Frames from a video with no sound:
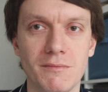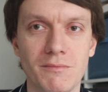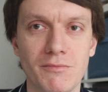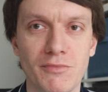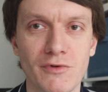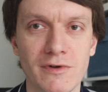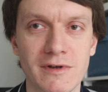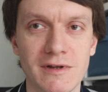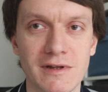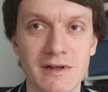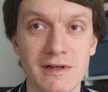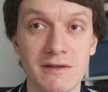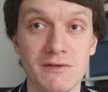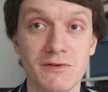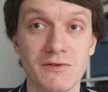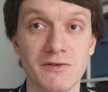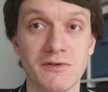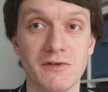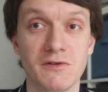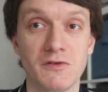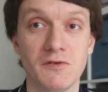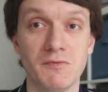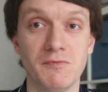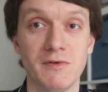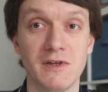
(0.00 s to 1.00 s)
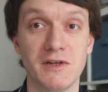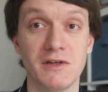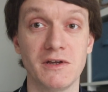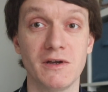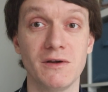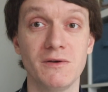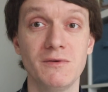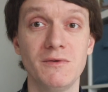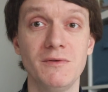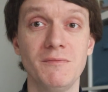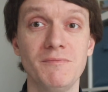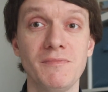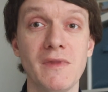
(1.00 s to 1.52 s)
bring an end to this
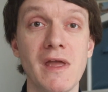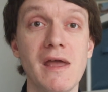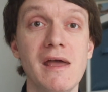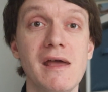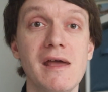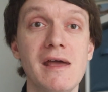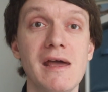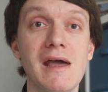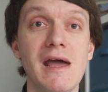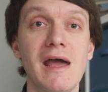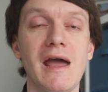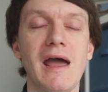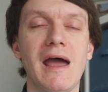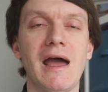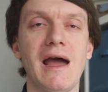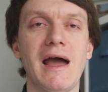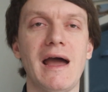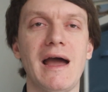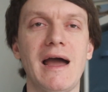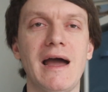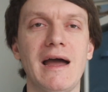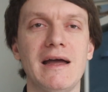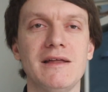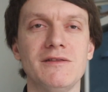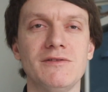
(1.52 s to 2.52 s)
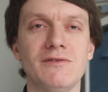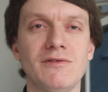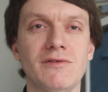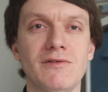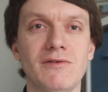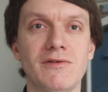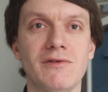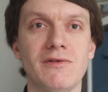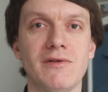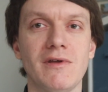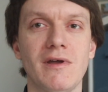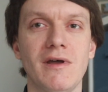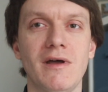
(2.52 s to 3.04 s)
video.
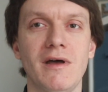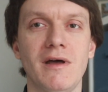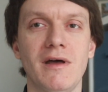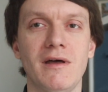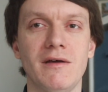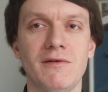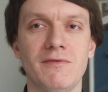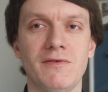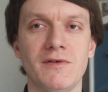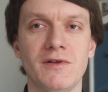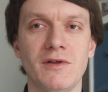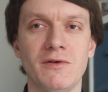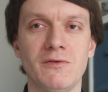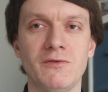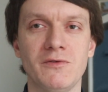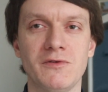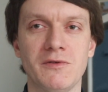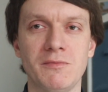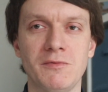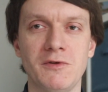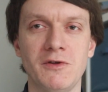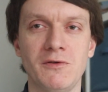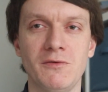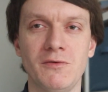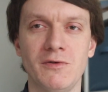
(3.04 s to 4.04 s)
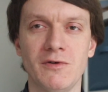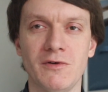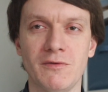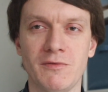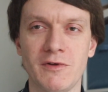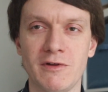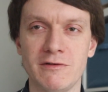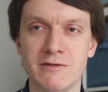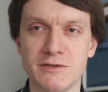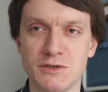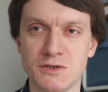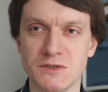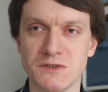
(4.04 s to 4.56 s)
And for those of you who have
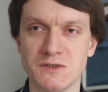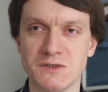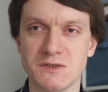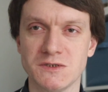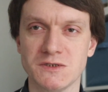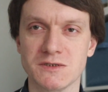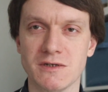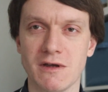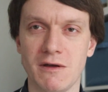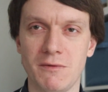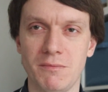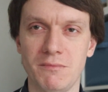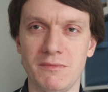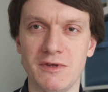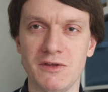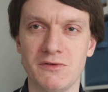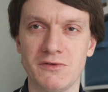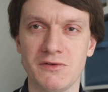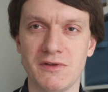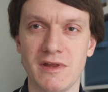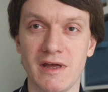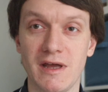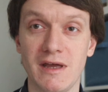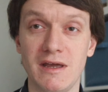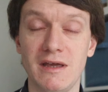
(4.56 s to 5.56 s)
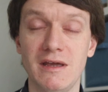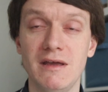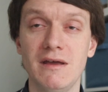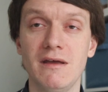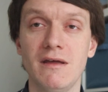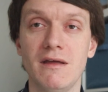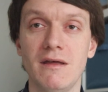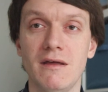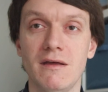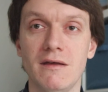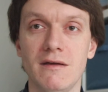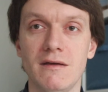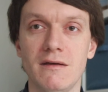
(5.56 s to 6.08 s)
only just discovered me today,
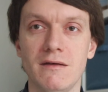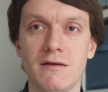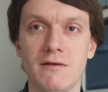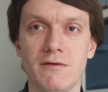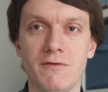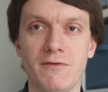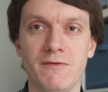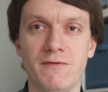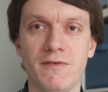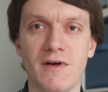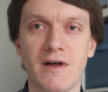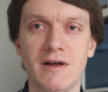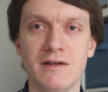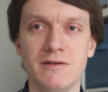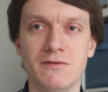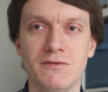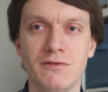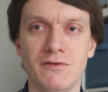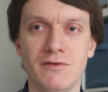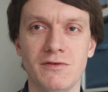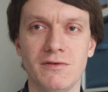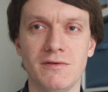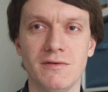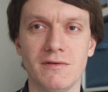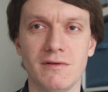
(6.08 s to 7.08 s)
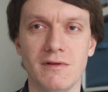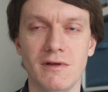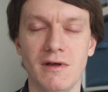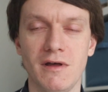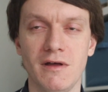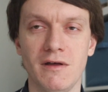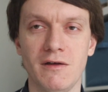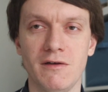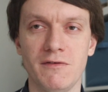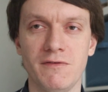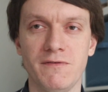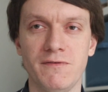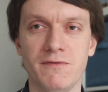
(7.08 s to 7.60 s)

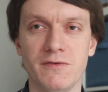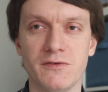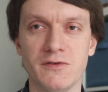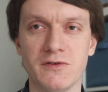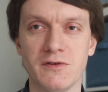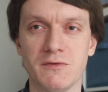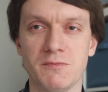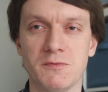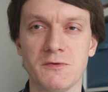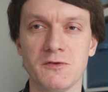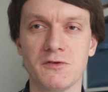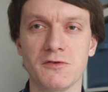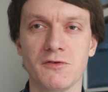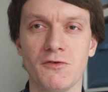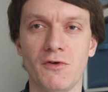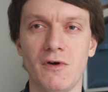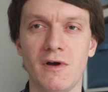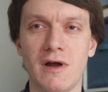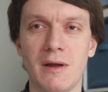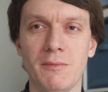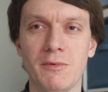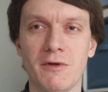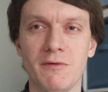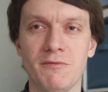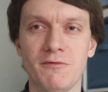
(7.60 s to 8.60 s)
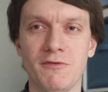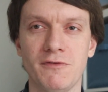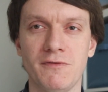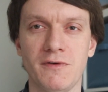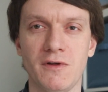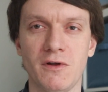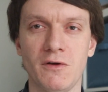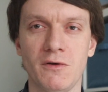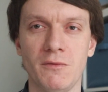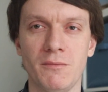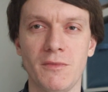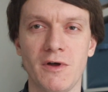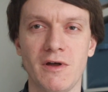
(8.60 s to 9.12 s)
subscribe and
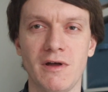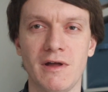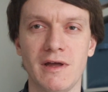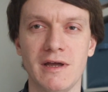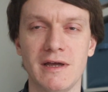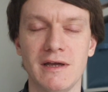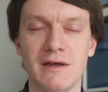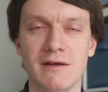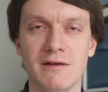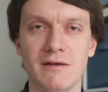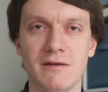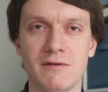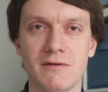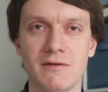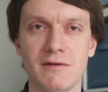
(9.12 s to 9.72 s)
follow my